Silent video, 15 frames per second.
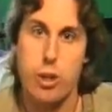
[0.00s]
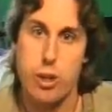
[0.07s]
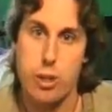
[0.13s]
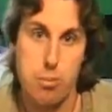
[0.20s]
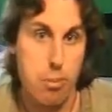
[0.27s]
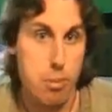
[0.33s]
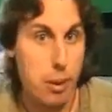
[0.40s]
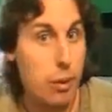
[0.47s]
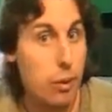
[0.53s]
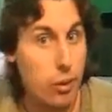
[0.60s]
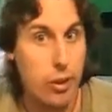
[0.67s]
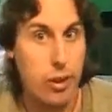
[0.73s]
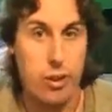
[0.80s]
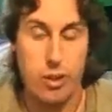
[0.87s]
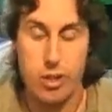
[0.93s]
it, you're trying to
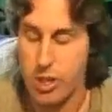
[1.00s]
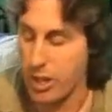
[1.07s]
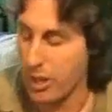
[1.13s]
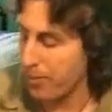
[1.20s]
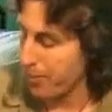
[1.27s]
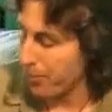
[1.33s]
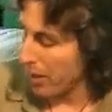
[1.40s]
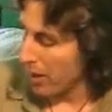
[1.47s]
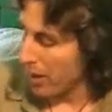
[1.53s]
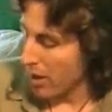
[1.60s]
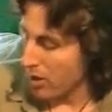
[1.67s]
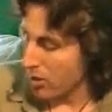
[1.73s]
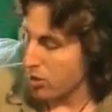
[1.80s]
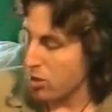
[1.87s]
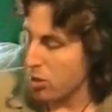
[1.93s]
build energy.
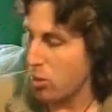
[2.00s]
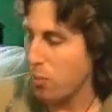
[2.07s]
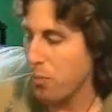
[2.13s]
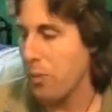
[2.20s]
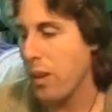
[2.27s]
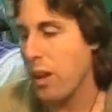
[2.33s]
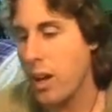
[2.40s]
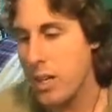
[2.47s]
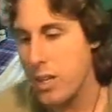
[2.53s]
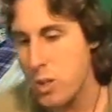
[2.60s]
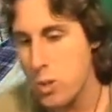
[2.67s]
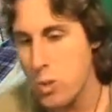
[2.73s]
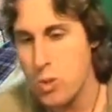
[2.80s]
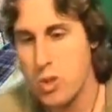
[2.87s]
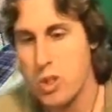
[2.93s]
So I
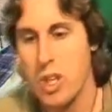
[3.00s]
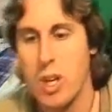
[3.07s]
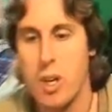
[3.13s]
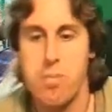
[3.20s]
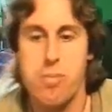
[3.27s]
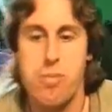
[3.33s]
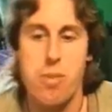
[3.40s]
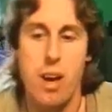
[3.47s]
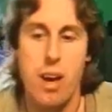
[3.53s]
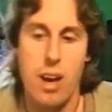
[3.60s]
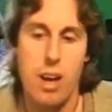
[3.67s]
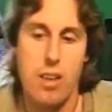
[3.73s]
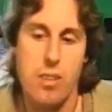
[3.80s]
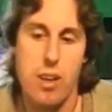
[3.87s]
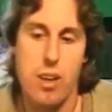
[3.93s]
used
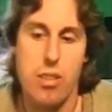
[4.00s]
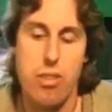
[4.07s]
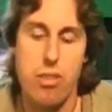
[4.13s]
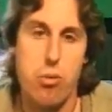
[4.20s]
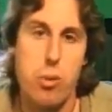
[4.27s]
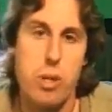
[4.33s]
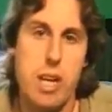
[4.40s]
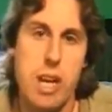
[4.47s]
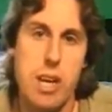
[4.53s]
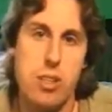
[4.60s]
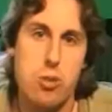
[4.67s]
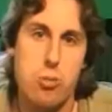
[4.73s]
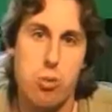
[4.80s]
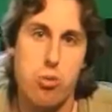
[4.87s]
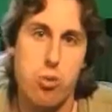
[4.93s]
the 3
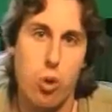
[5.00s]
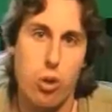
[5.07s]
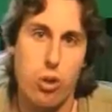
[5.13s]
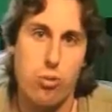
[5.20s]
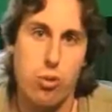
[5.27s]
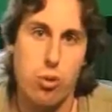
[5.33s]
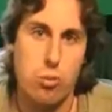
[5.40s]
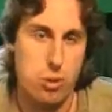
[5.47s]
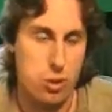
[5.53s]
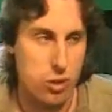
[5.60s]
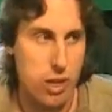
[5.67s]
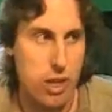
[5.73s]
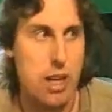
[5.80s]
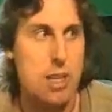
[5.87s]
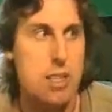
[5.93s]
days before the full
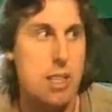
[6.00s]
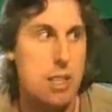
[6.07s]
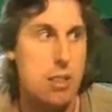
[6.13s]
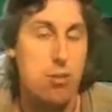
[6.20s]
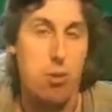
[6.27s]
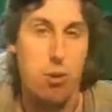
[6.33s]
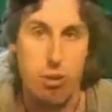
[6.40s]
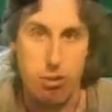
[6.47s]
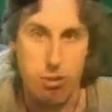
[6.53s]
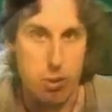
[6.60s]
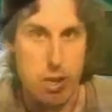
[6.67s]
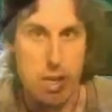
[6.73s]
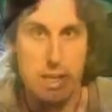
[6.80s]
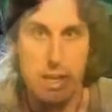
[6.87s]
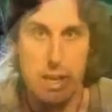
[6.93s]
moon, and I did it for
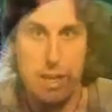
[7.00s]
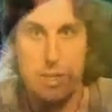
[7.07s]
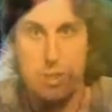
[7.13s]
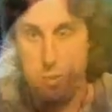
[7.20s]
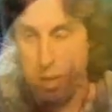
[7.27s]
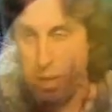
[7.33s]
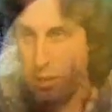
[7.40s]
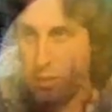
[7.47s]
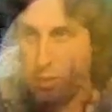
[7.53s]
3 days